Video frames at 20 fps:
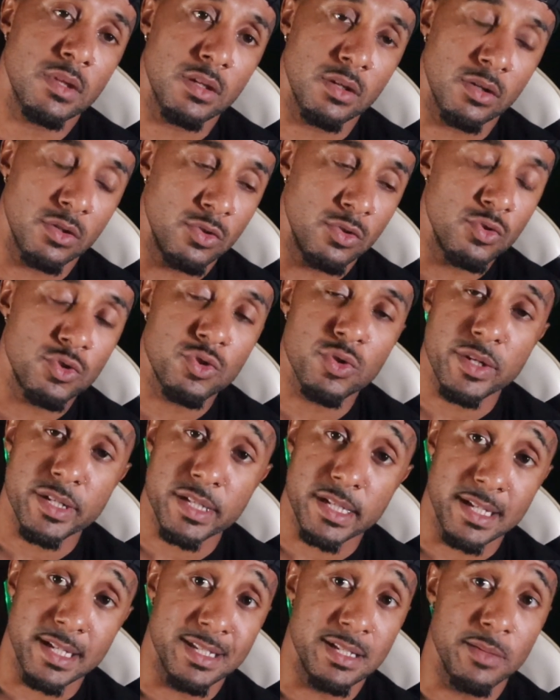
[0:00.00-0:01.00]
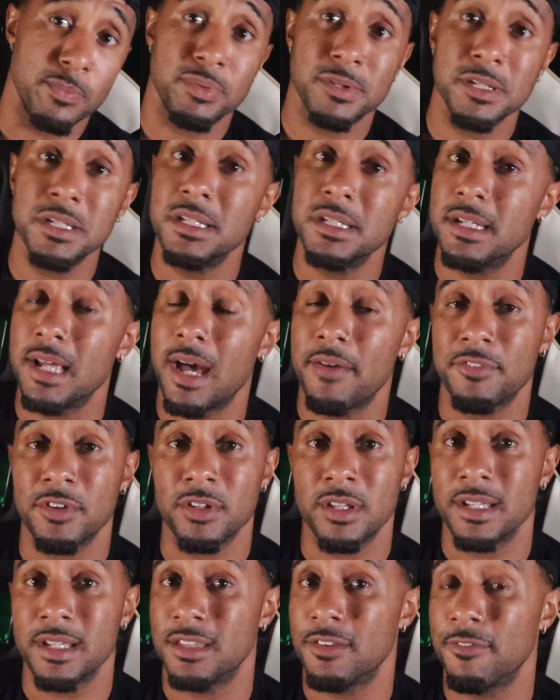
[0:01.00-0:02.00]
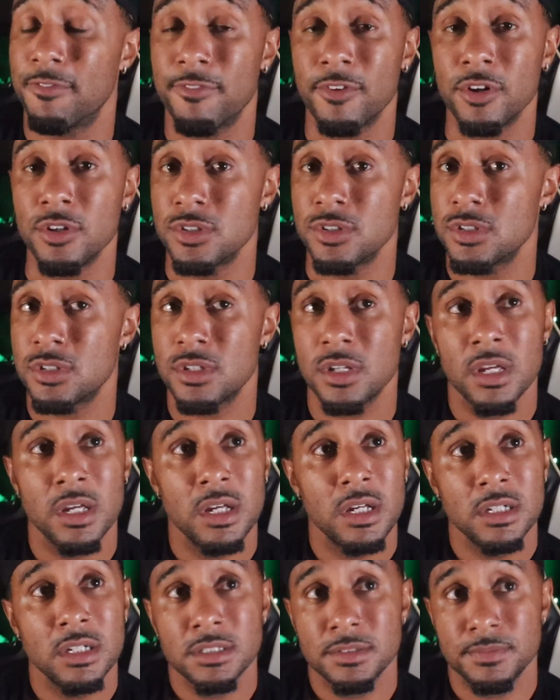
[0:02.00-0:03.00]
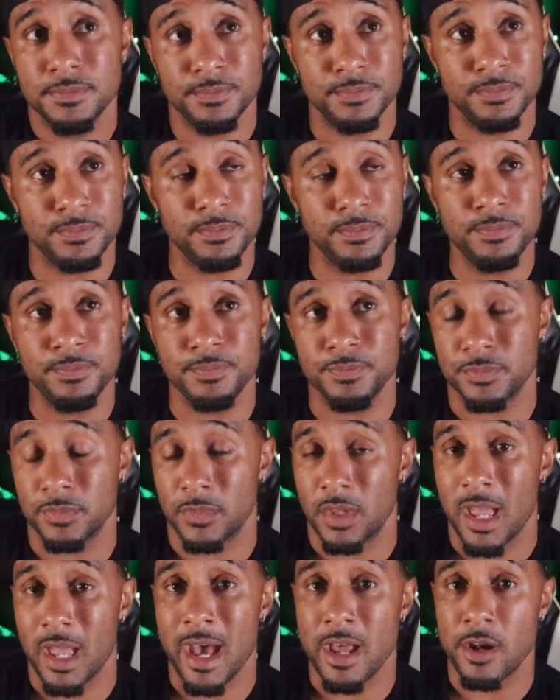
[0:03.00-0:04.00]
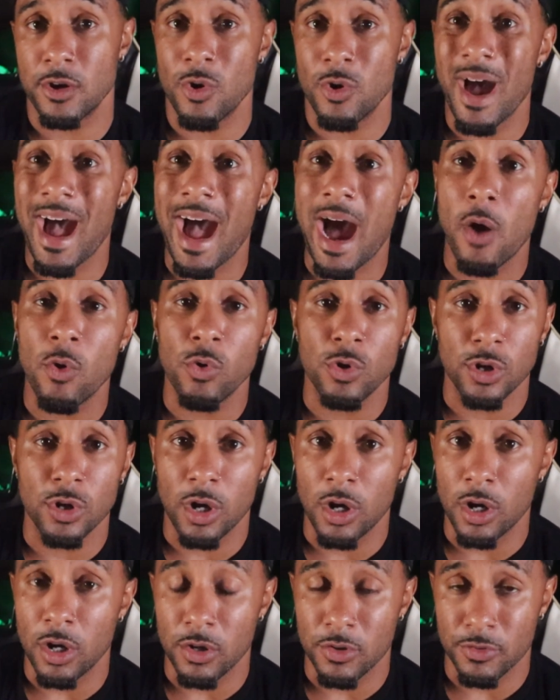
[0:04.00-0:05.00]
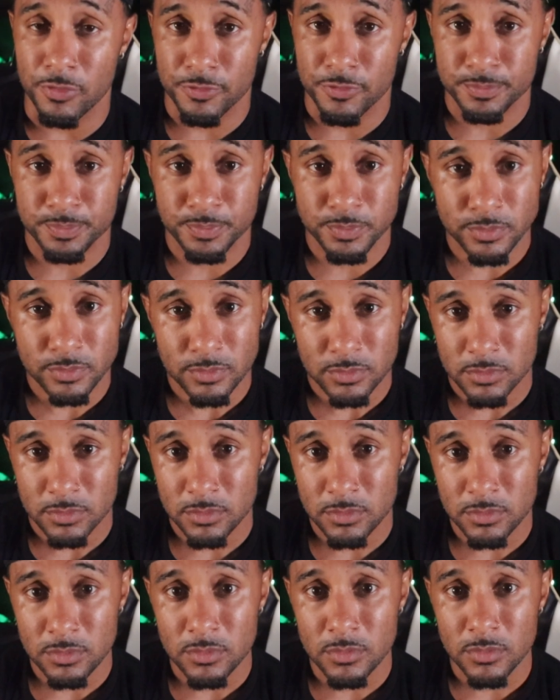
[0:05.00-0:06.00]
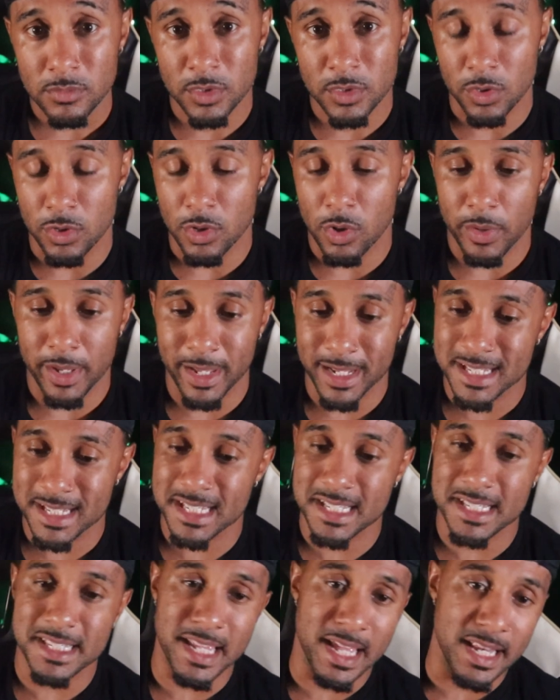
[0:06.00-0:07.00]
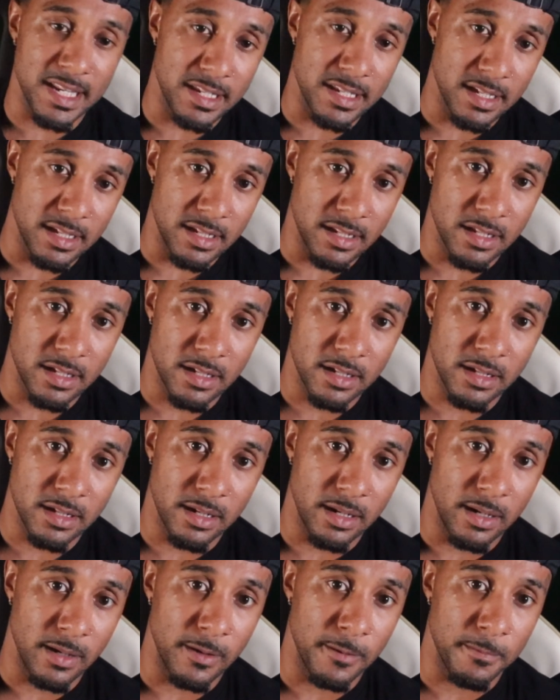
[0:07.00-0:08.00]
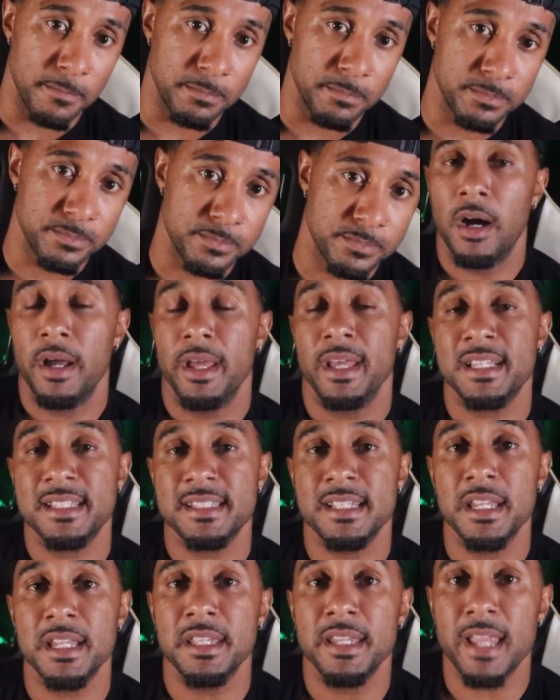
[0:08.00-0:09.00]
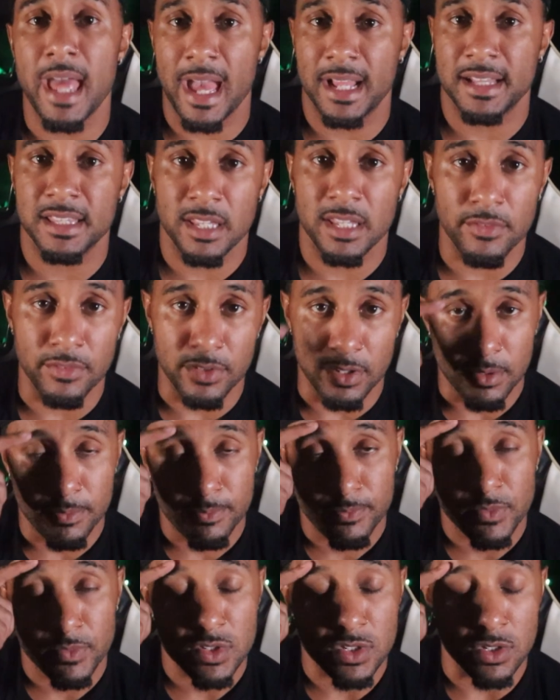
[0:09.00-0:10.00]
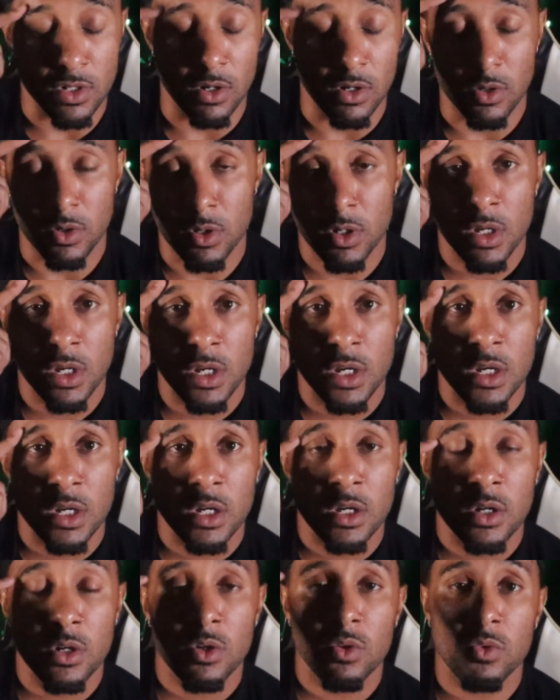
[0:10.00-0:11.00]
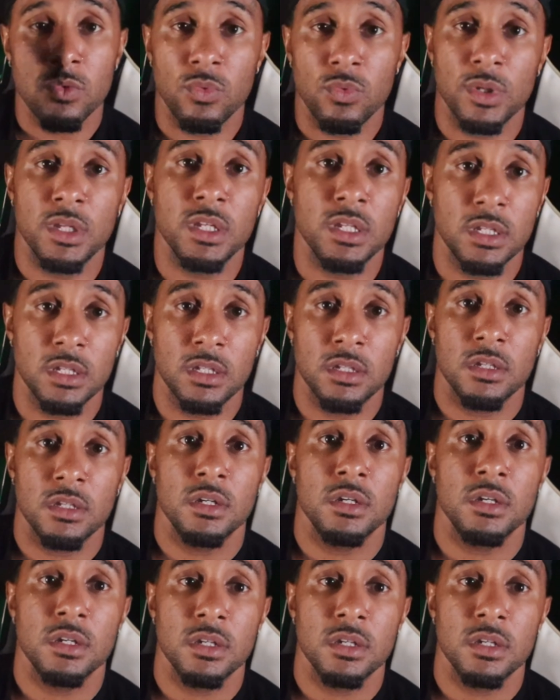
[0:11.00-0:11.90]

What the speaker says: your nutrients get depleted after like the first, I don't know, hour of, extended activity. So we